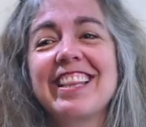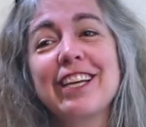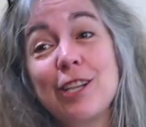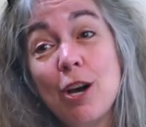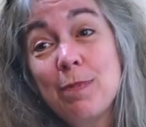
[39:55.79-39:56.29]
like
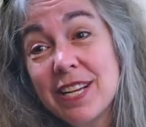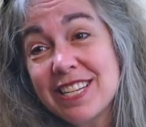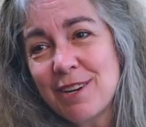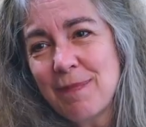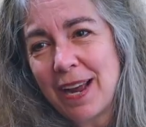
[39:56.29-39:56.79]
the
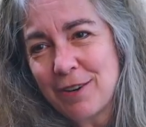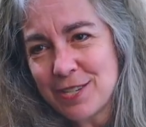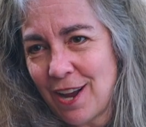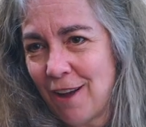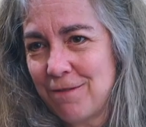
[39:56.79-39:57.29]
globalists are
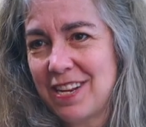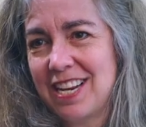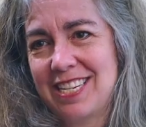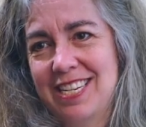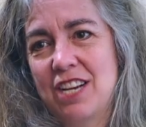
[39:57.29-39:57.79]
Microsoft and
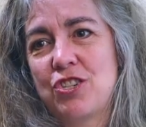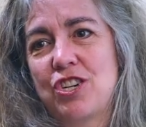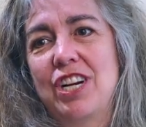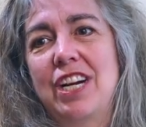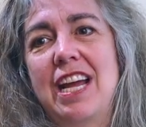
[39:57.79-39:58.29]

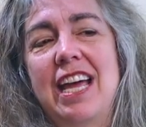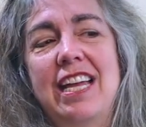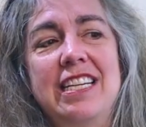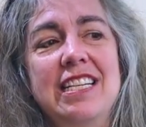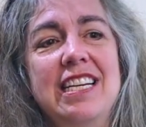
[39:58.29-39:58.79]
Accenture
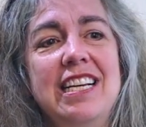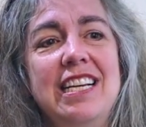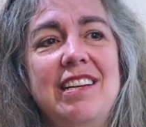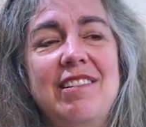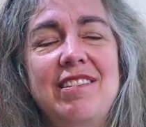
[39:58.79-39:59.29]
and
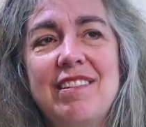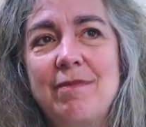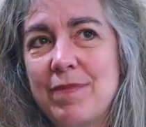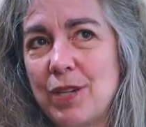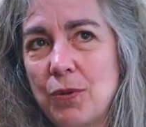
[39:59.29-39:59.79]

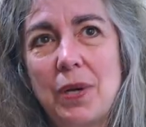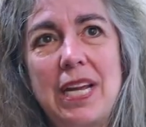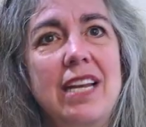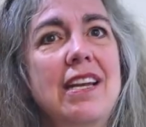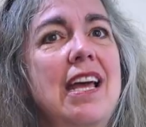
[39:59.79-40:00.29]

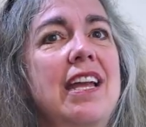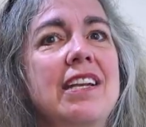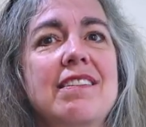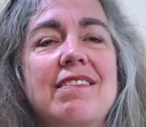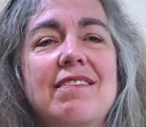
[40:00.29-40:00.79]
Deloitte
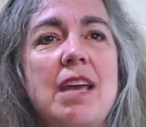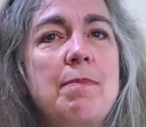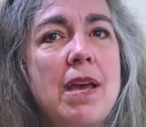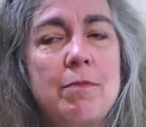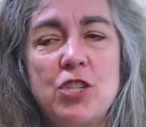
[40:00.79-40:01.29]
and
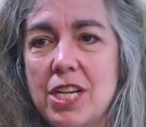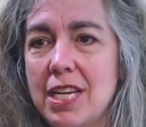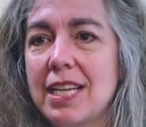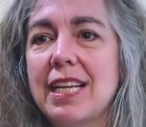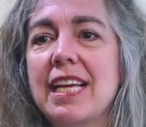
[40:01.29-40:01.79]

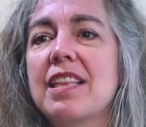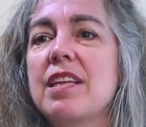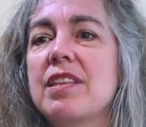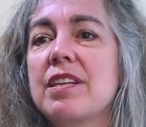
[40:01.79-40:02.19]
KPMG. Like, the,